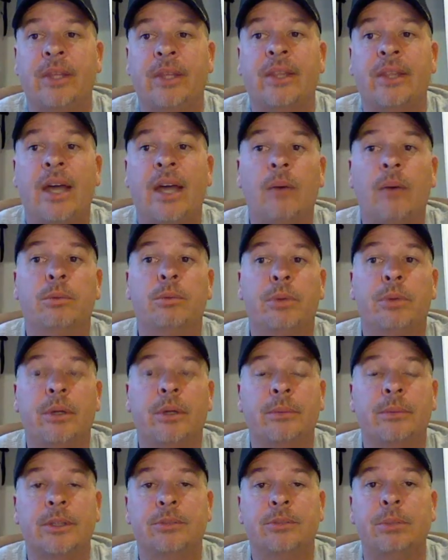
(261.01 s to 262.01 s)
and that would
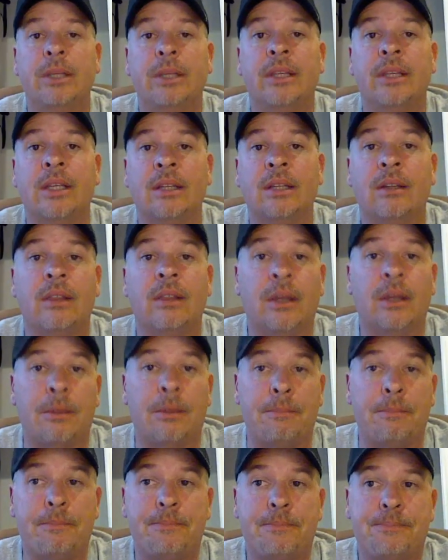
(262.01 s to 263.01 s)
pretty much be the end of them.